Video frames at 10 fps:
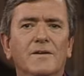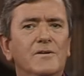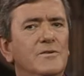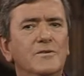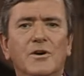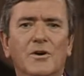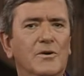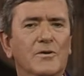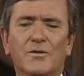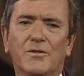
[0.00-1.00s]
you
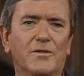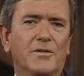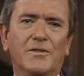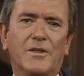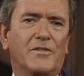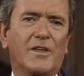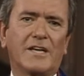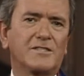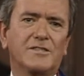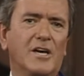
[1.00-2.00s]
know that
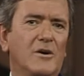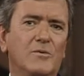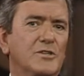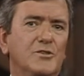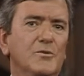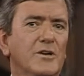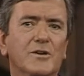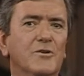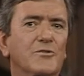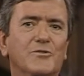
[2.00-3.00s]
that's not what you want
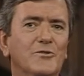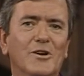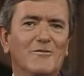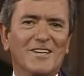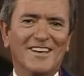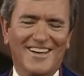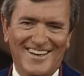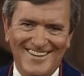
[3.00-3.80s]
to go through every day.